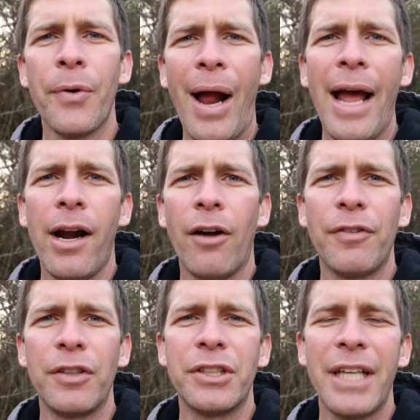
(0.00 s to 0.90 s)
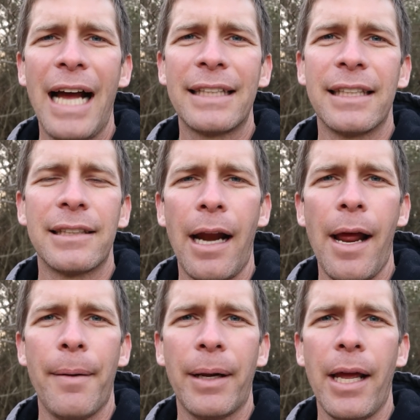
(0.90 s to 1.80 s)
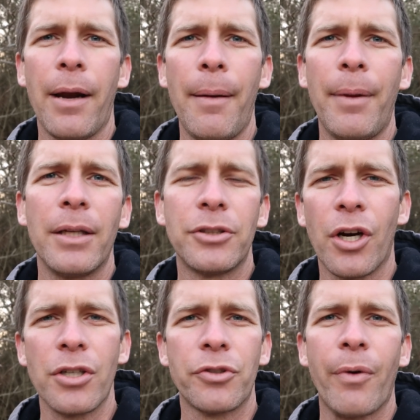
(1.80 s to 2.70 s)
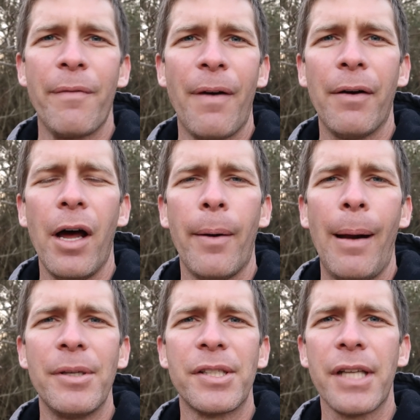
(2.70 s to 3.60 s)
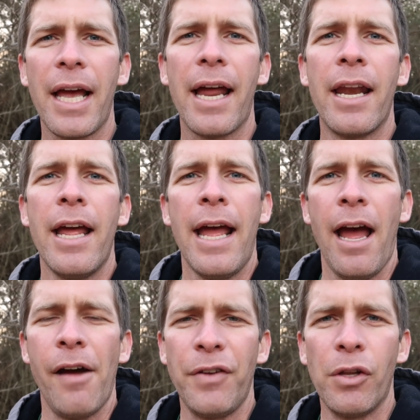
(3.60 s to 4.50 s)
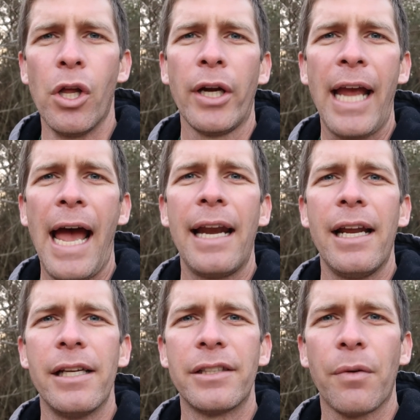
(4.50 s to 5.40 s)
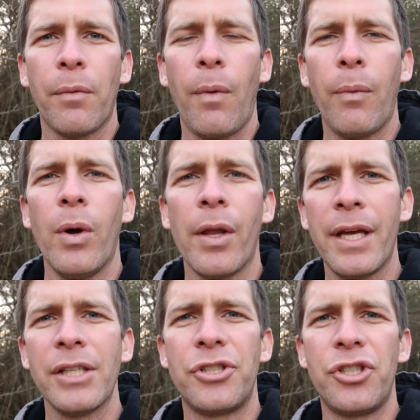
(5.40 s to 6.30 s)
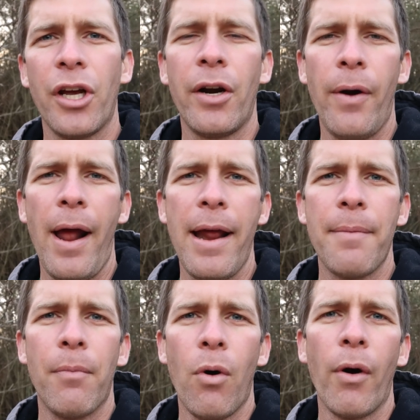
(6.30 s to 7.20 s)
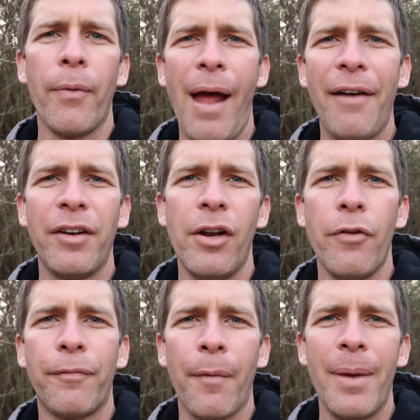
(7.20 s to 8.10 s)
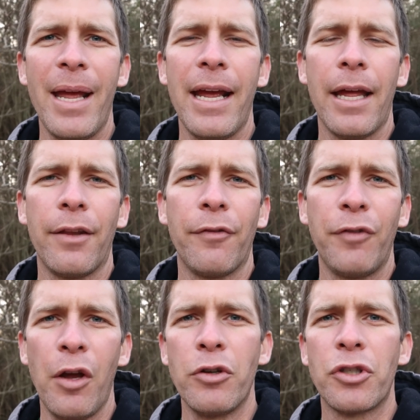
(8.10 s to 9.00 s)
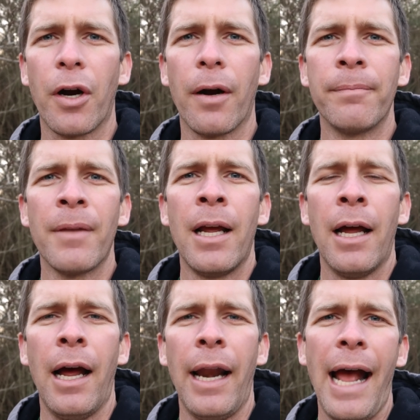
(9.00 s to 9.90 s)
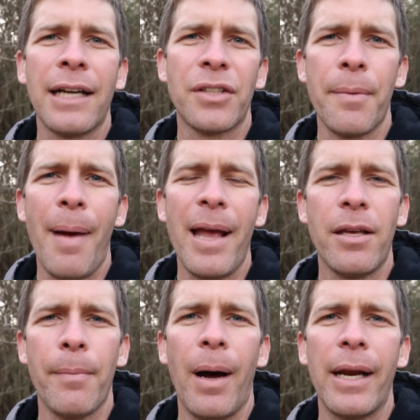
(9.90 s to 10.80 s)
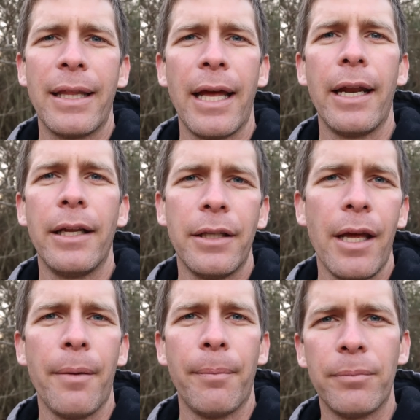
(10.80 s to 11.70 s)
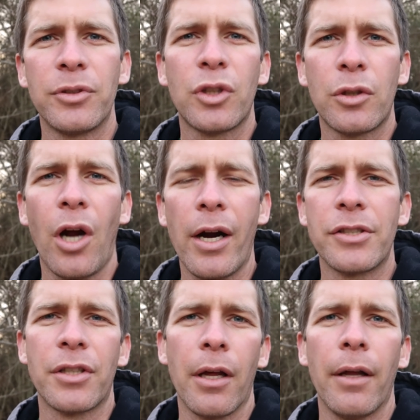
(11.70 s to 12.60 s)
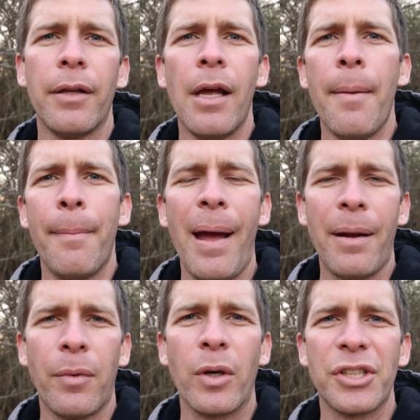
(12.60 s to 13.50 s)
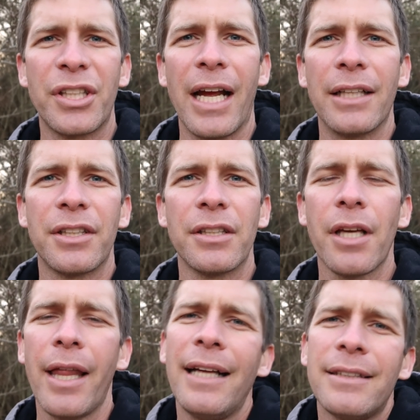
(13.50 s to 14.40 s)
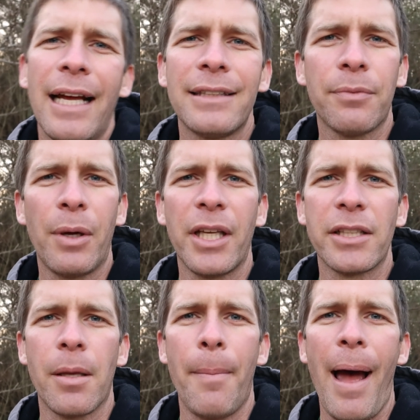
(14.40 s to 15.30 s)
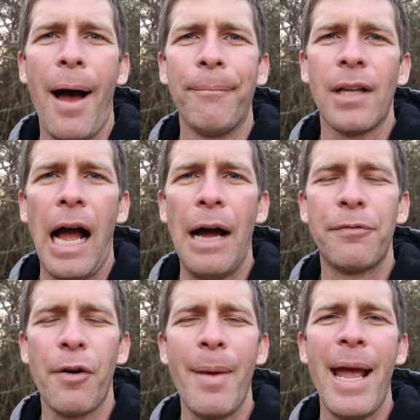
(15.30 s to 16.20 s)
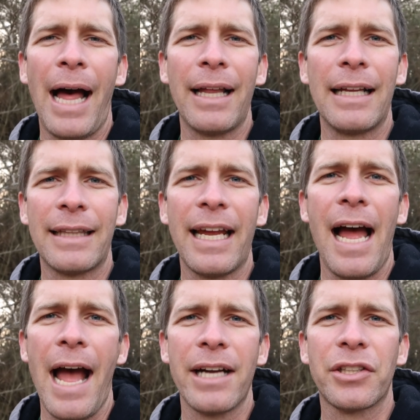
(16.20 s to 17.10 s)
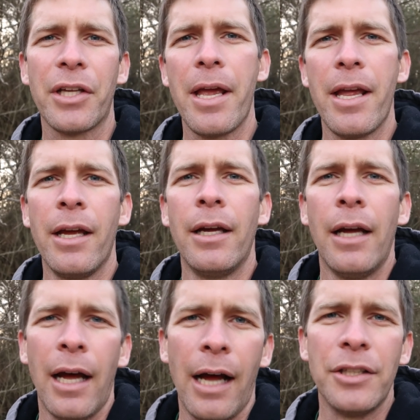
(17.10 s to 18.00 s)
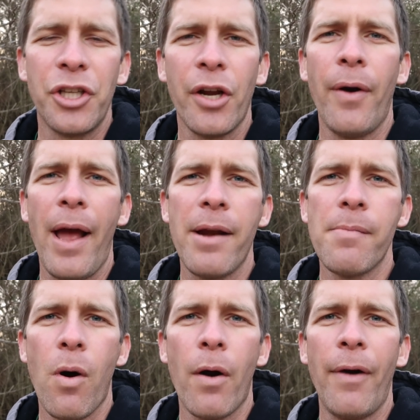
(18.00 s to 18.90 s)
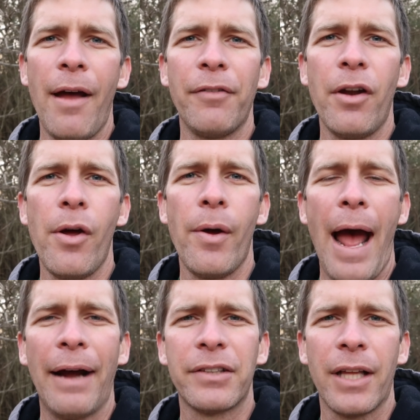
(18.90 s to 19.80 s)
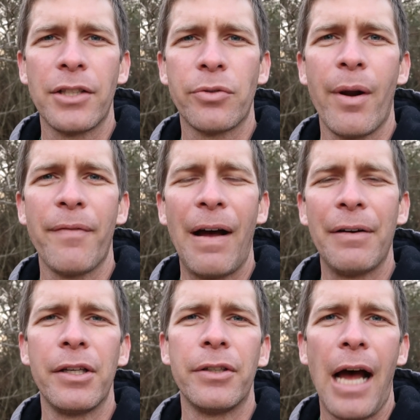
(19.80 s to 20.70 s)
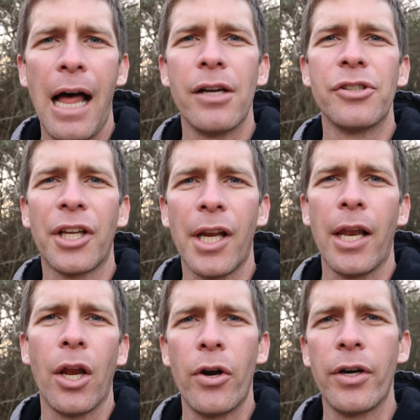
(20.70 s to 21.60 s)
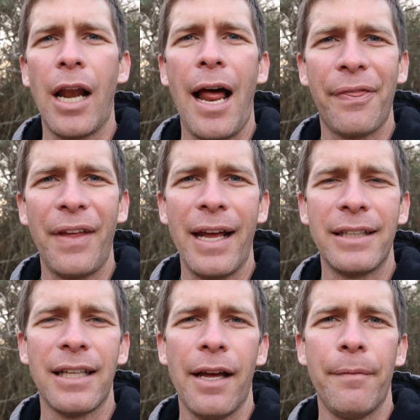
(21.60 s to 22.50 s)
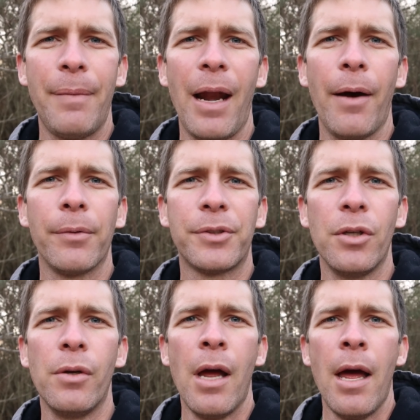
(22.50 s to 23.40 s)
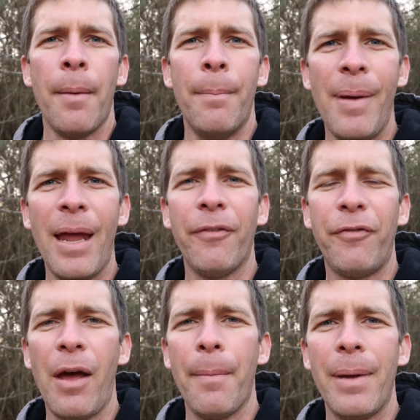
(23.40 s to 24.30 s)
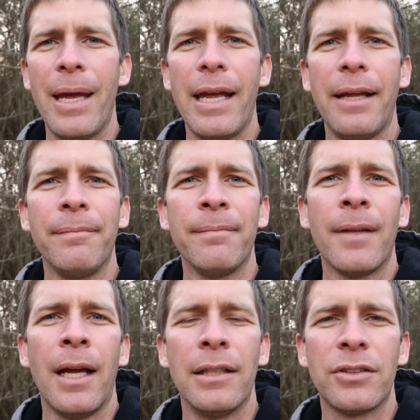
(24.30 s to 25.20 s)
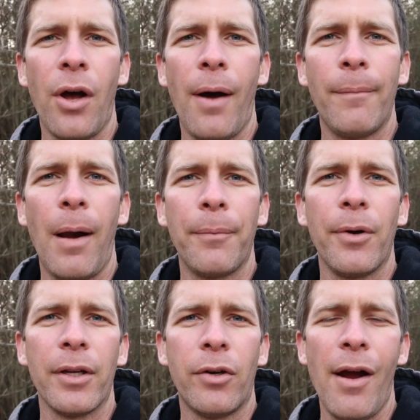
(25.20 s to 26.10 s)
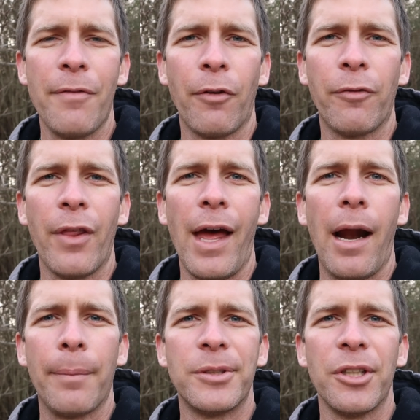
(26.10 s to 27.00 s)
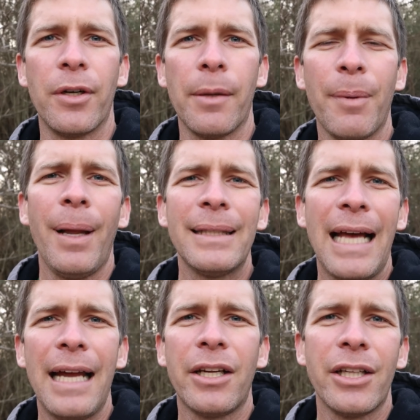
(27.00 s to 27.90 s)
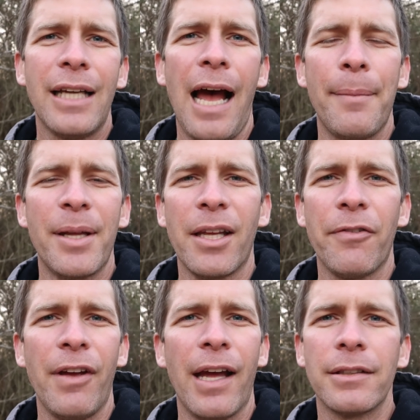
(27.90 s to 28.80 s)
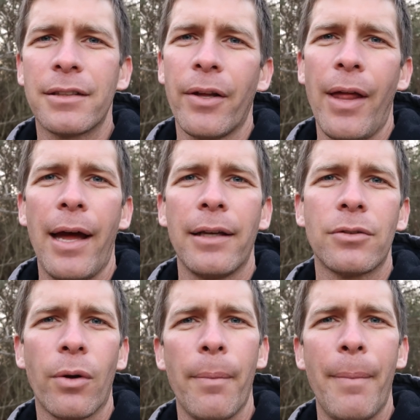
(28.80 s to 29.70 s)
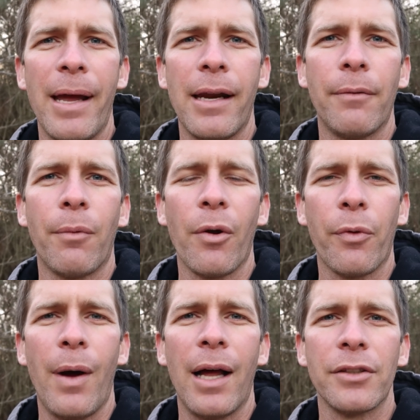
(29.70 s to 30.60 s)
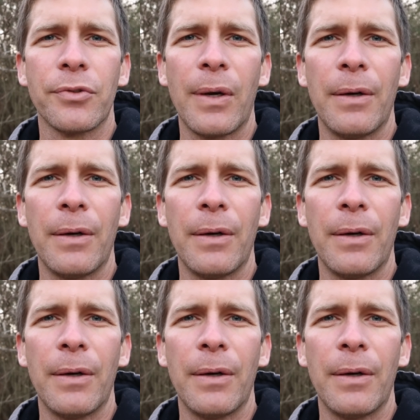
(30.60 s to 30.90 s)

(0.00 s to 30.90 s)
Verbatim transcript: you write off on your taxes, and, I, and again, I'm not charging 2500 I'm just saying, if you look at it as, will this generate more revenue for me in the future and actually making money, then it, then it starts to make more sense. And so that, that's what this is about. Uh, for me, I, I think I actually, uh, generated more revenue after that $2,500 and, and, learned a lot of things that have been able to benefit me and so I'm, I'm really grateful for that opportunity. Plus I had a good time at the event, so that sort of made it worthwhile as